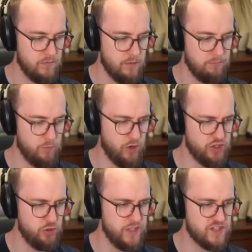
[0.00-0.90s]
But
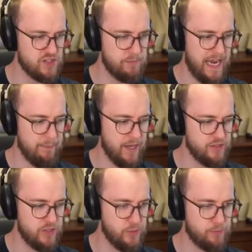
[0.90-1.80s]
once you can spam
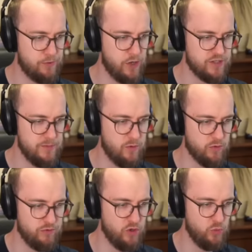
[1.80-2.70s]
execute procs, man,
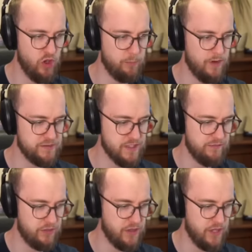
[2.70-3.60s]
with full well buffs and
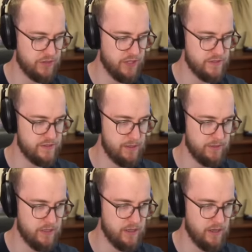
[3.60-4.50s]
everything, I think it's gonna
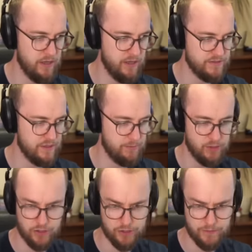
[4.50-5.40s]
be
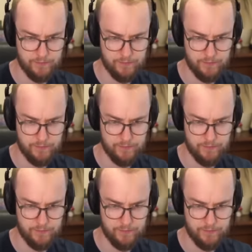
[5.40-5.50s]
good.